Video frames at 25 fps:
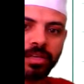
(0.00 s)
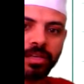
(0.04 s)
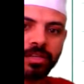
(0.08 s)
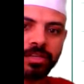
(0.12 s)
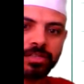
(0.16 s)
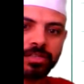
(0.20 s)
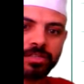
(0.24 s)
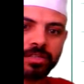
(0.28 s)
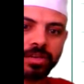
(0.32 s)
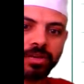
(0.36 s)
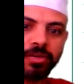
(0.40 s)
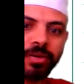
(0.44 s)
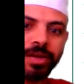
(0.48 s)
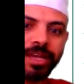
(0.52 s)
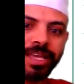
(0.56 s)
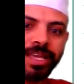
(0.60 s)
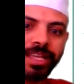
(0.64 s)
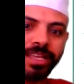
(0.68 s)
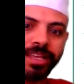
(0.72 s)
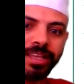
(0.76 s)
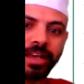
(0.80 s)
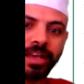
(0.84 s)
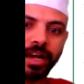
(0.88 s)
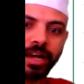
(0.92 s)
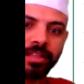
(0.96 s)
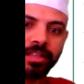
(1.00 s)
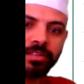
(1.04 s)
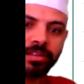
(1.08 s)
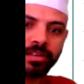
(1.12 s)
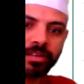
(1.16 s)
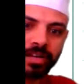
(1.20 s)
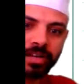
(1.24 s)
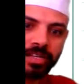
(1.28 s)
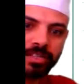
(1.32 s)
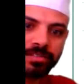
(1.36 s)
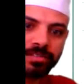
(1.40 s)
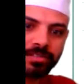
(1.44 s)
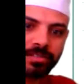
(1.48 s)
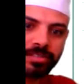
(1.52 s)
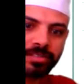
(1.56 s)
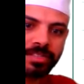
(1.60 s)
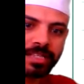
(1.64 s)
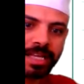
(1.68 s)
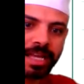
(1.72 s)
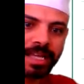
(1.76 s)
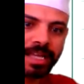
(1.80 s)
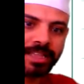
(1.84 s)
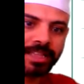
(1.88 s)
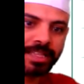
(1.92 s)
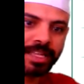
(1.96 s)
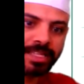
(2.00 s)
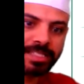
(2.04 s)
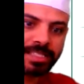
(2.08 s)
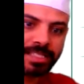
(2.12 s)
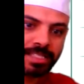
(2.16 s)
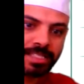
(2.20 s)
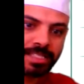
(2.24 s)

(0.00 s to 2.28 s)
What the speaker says: So any other letters, and that's